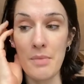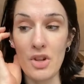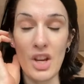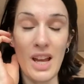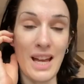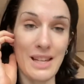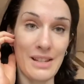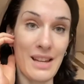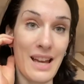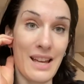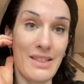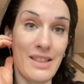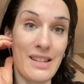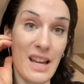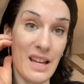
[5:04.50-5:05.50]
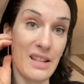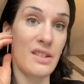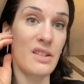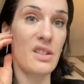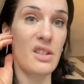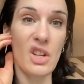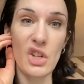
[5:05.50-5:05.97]
she hasn't had the
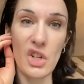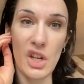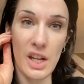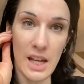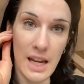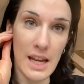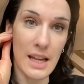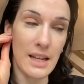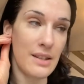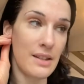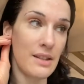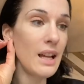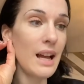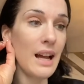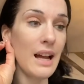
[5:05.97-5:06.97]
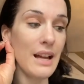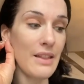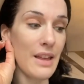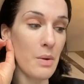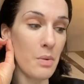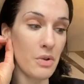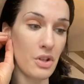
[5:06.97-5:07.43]
tests that she needs.
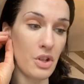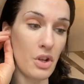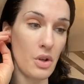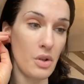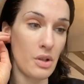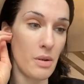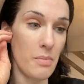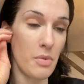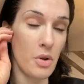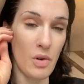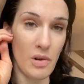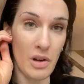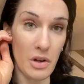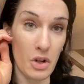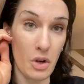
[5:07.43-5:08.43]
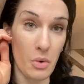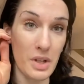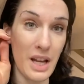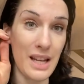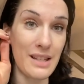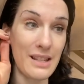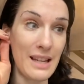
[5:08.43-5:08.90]
They want to do some neurological
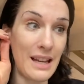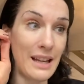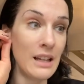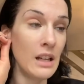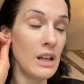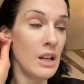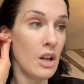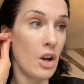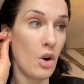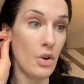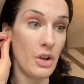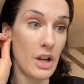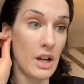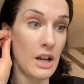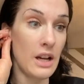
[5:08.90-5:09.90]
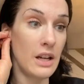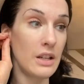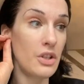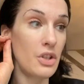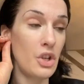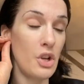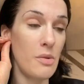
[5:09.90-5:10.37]
testing on her
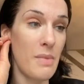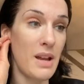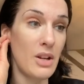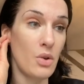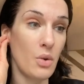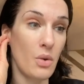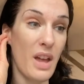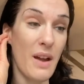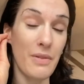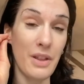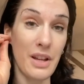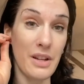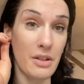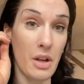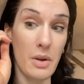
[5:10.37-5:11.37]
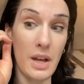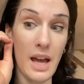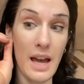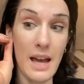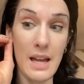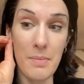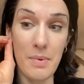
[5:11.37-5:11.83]
to make sure that everything's
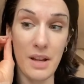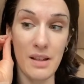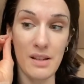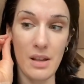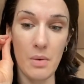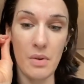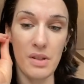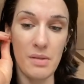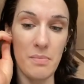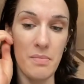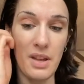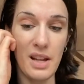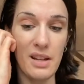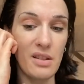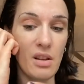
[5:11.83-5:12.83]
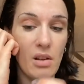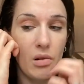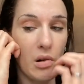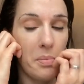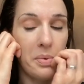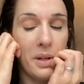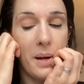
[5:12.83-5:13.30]
okay, because there were some things that
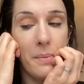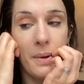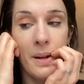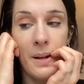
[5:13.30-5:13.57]
cropped up.